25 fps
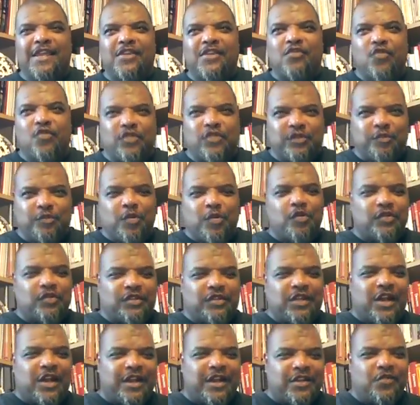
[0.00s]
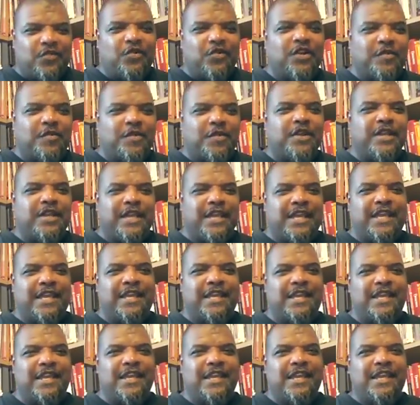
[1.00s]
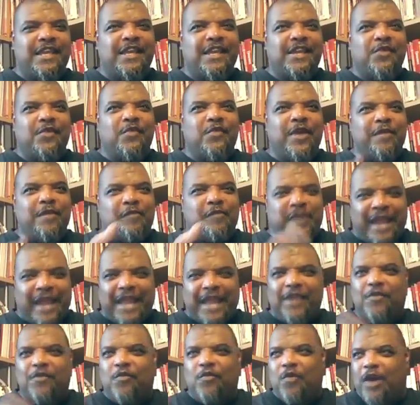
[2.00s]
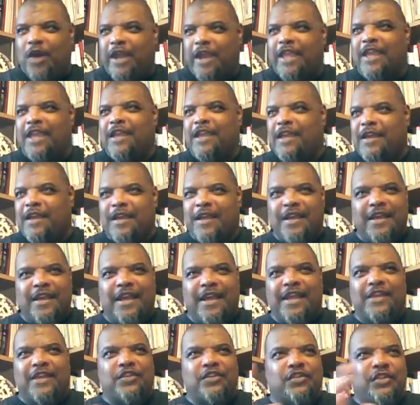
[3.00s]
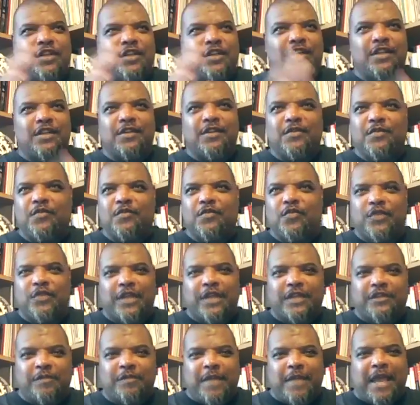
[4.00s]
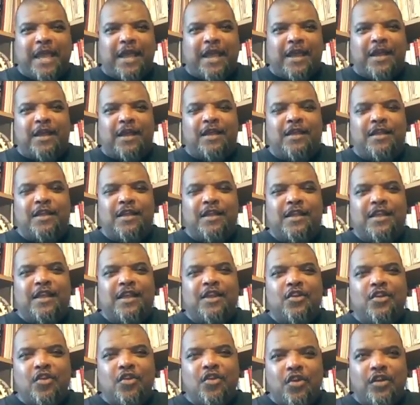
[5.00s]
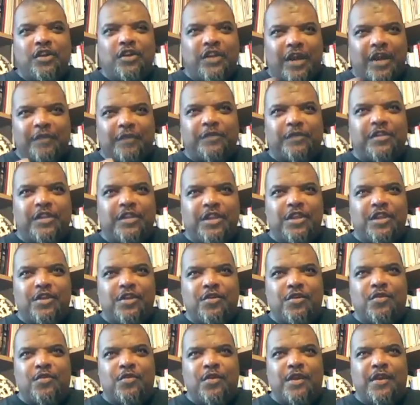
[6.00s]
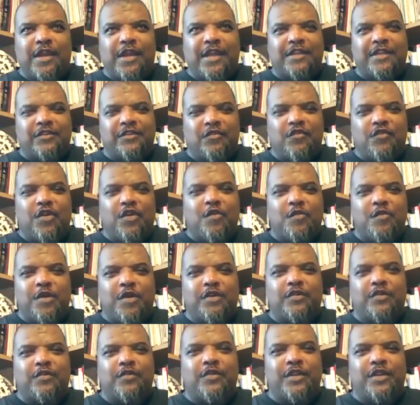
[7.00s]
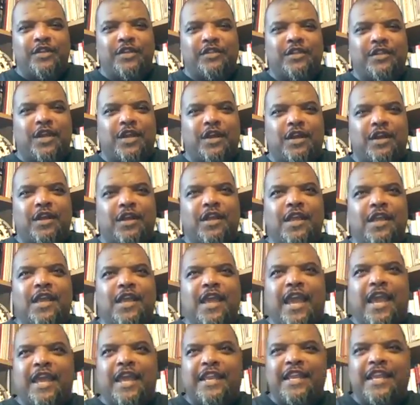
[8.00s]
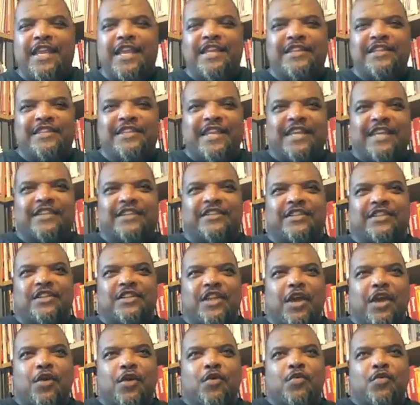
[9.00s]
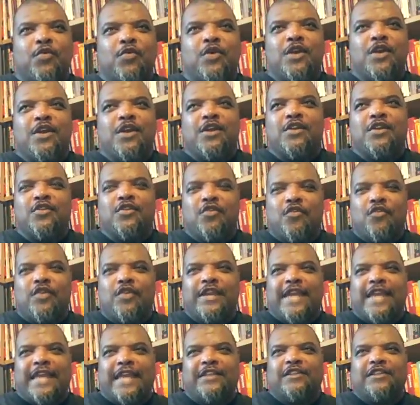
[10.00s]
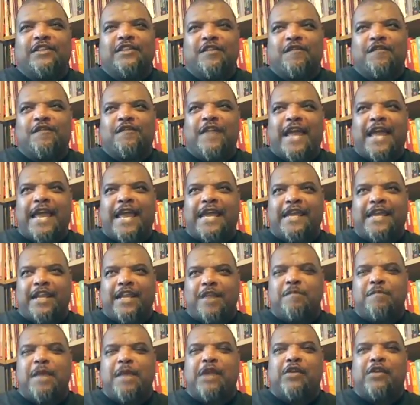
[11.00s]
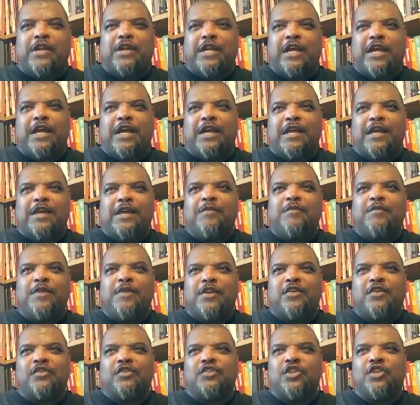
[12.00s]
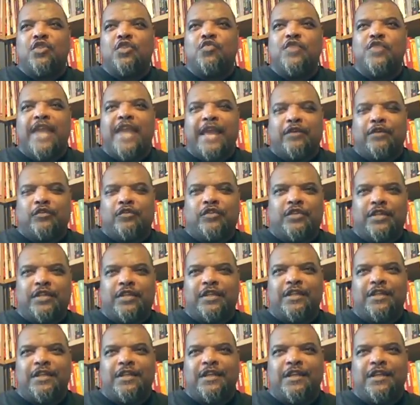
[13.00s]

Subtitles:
You're a sports star in your community, where black, white, Asian, it doesn't matter, look up to you as a role model and a star, and he says, no, you're against the flag in America because you knelt